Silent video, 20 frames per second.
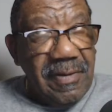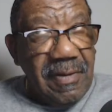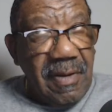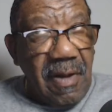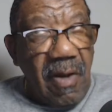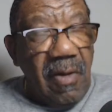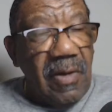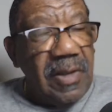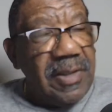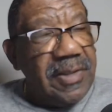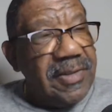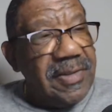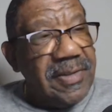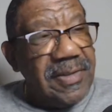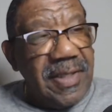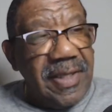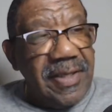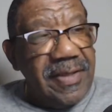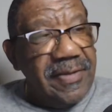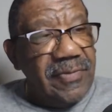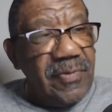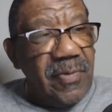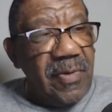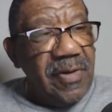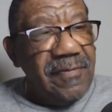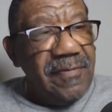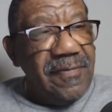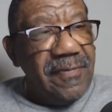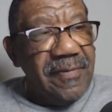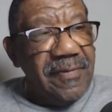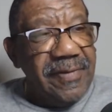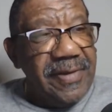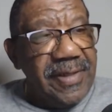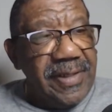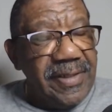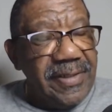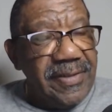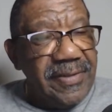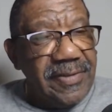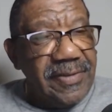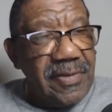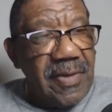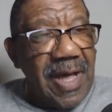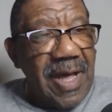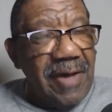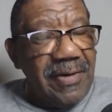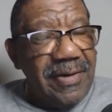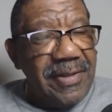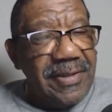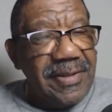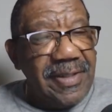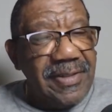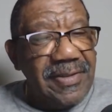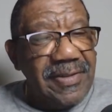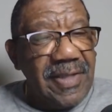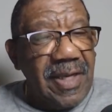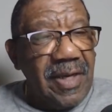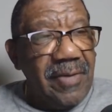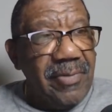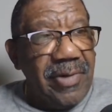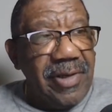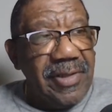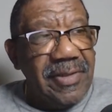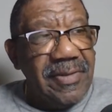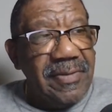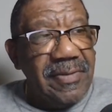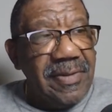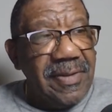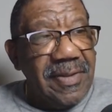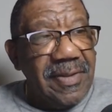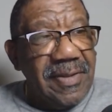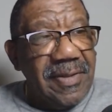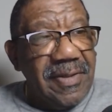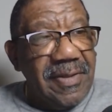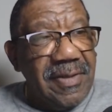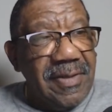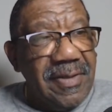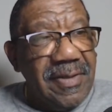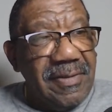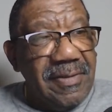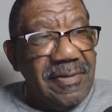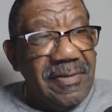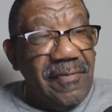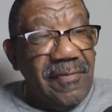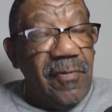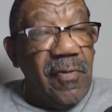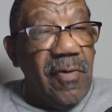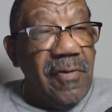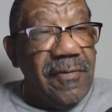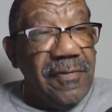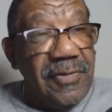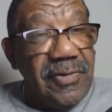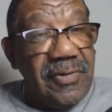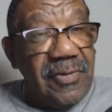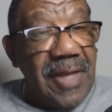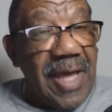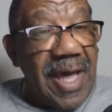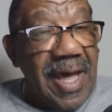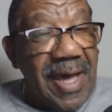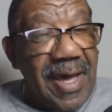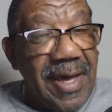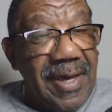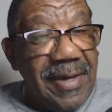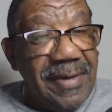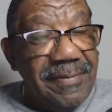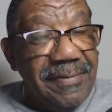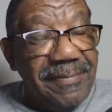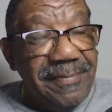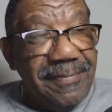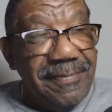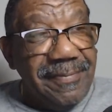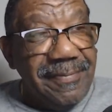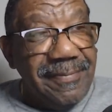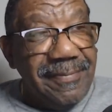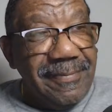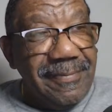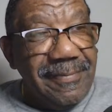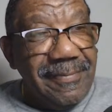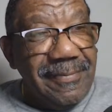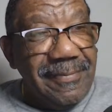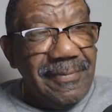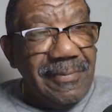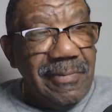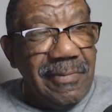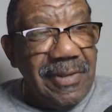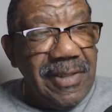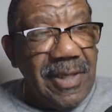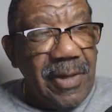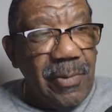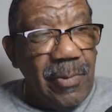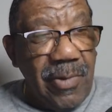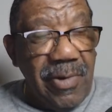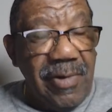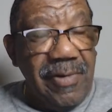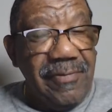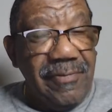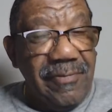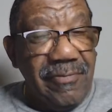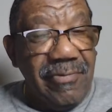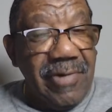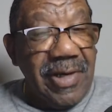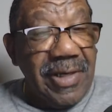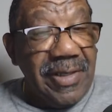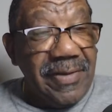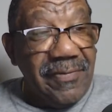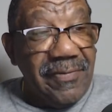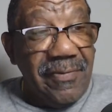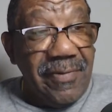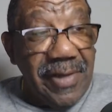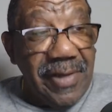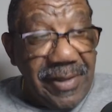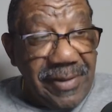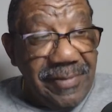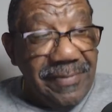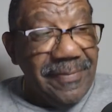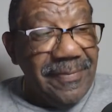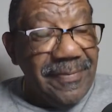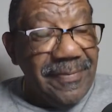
all the slaves weren't free. So how could they celebrate the 4th of July when they weren't really free?